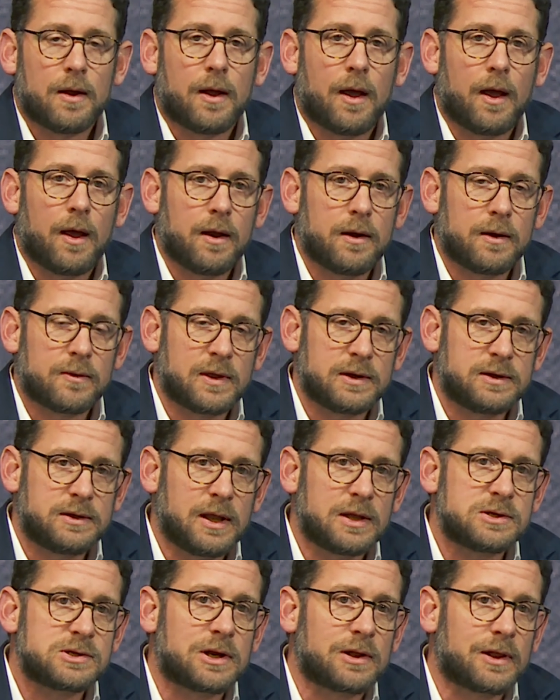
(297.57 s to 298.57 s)
And the
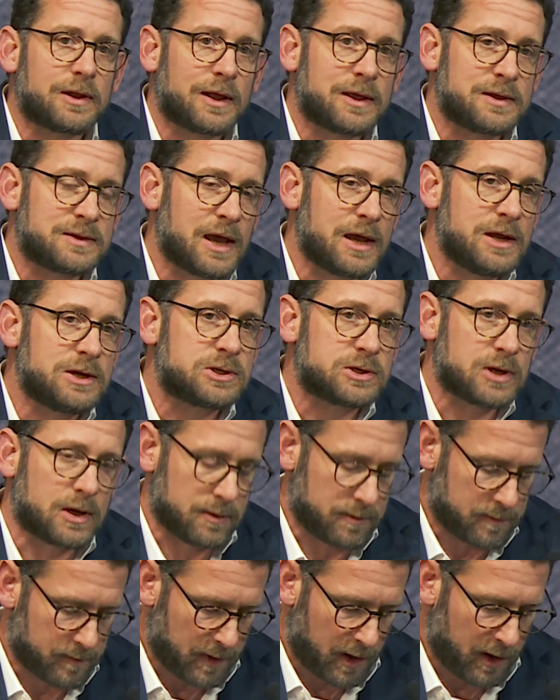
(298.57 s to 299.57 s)

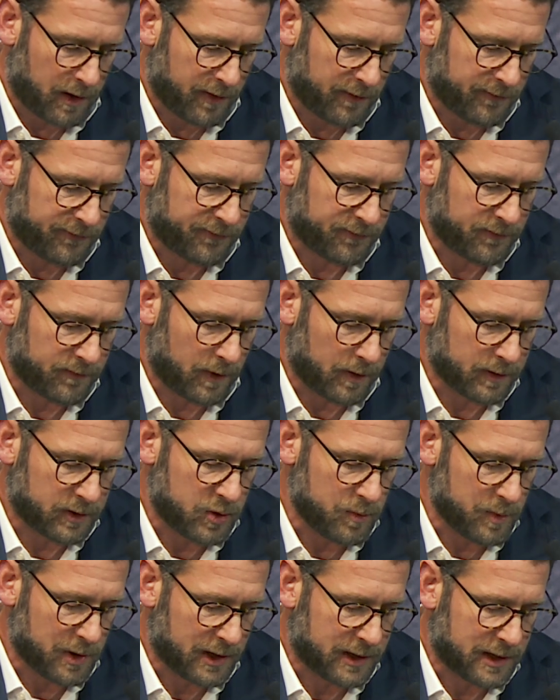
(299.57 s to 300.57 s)
digitalization of
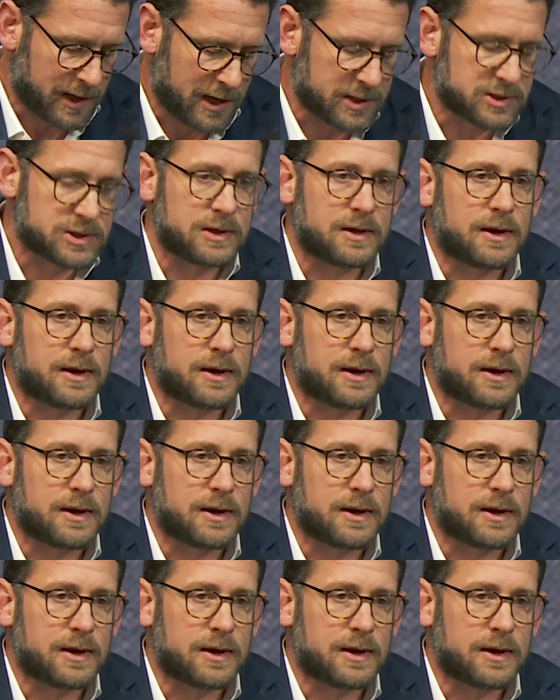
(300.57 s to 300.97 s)
communication